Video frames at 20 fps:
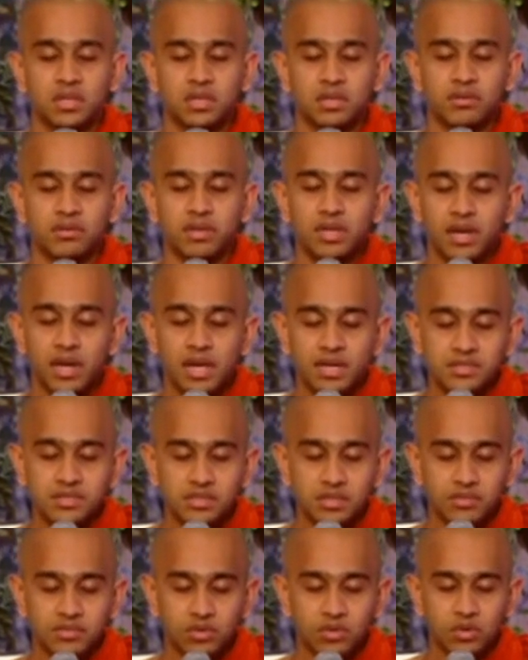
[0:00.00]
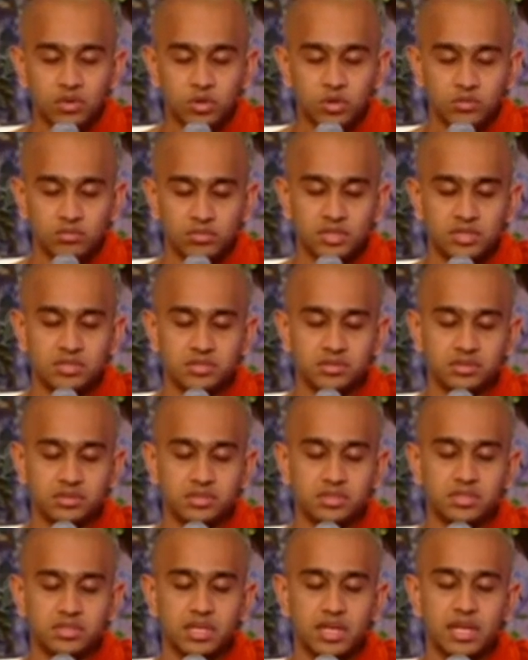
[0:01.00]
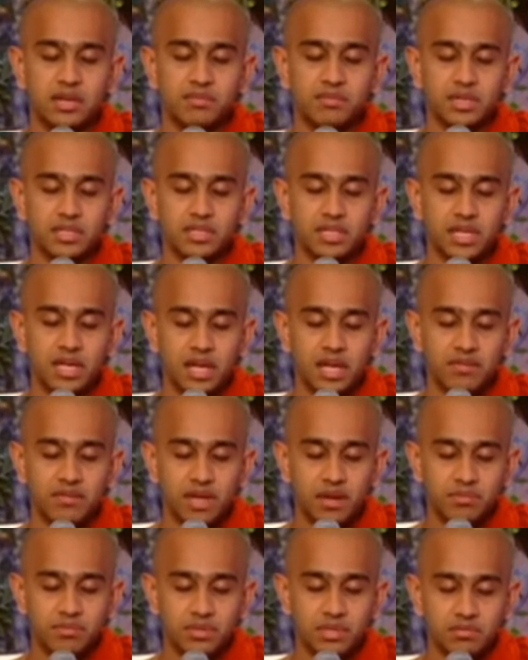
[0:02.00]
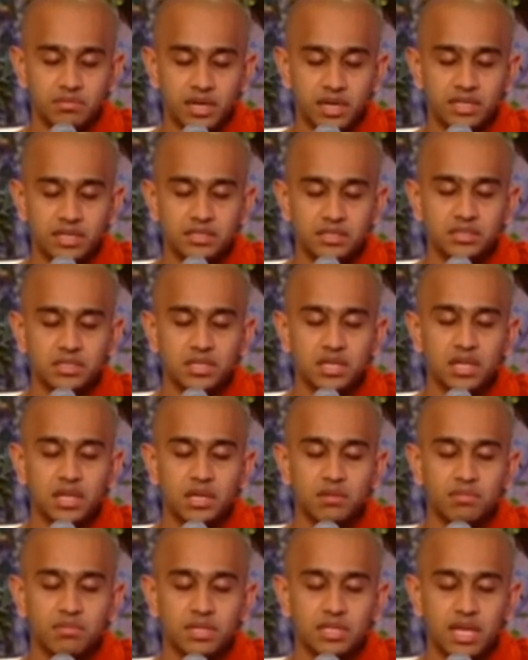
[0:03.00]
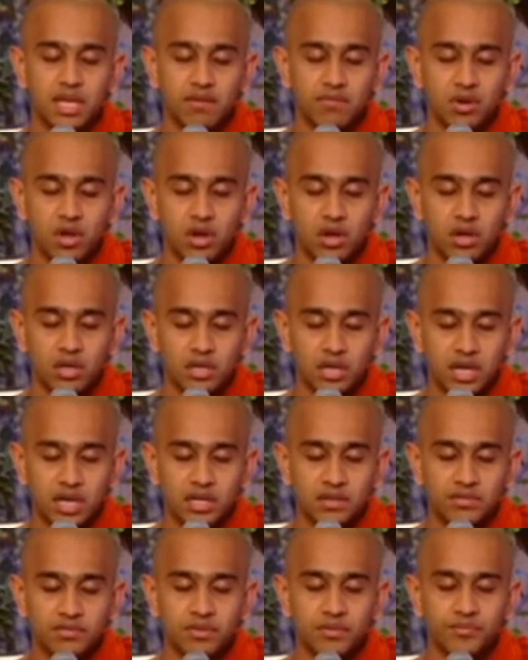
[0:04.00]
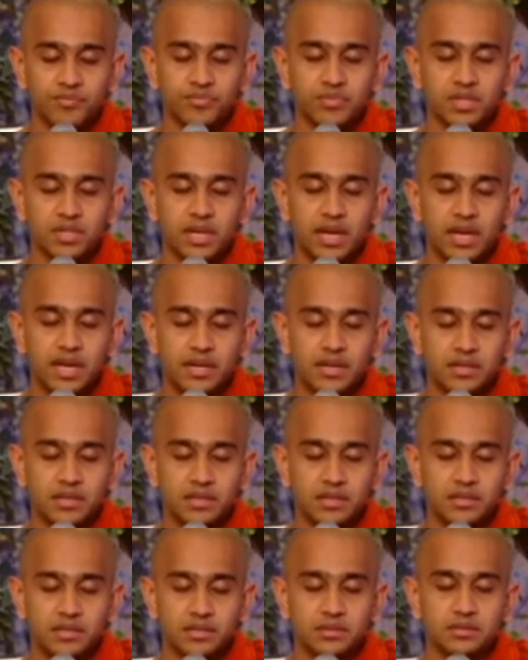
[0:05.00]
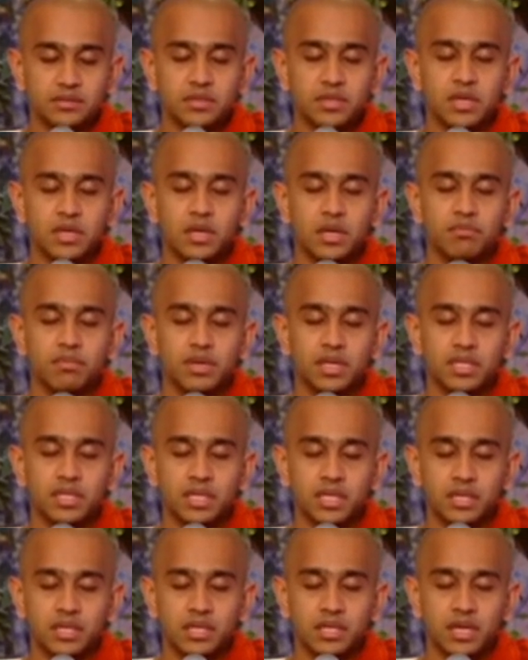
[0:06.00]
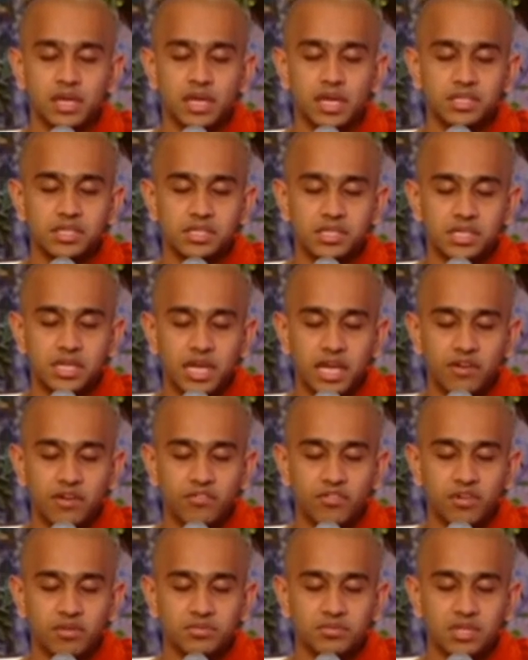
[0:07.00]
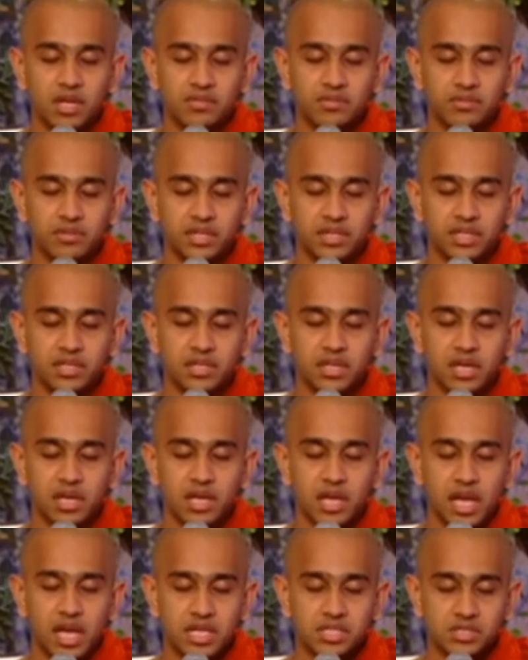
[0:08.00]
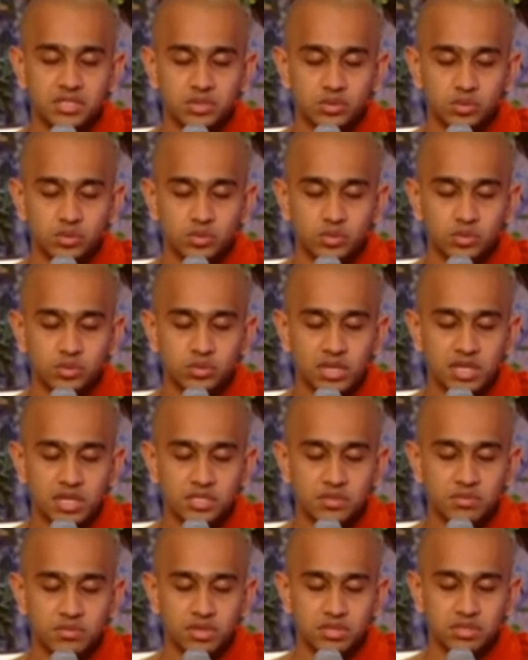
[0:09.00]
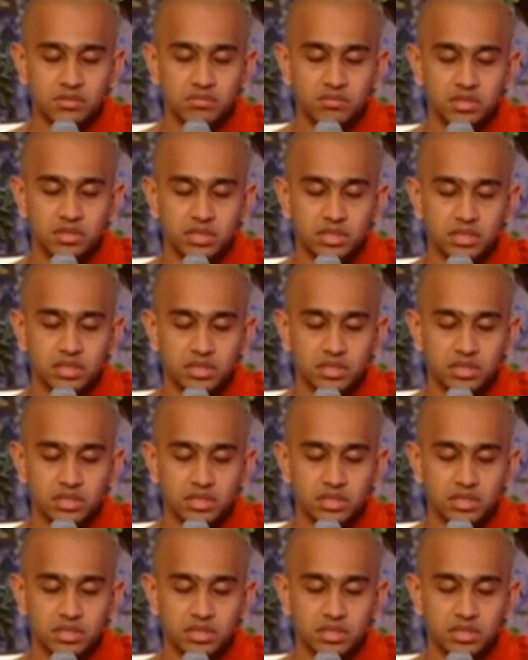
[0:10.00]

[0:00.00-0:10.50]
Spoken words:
realize the Four Noble Truths, and may they have happy minds, may they have long life, and may they escape from suffering as soon as possible.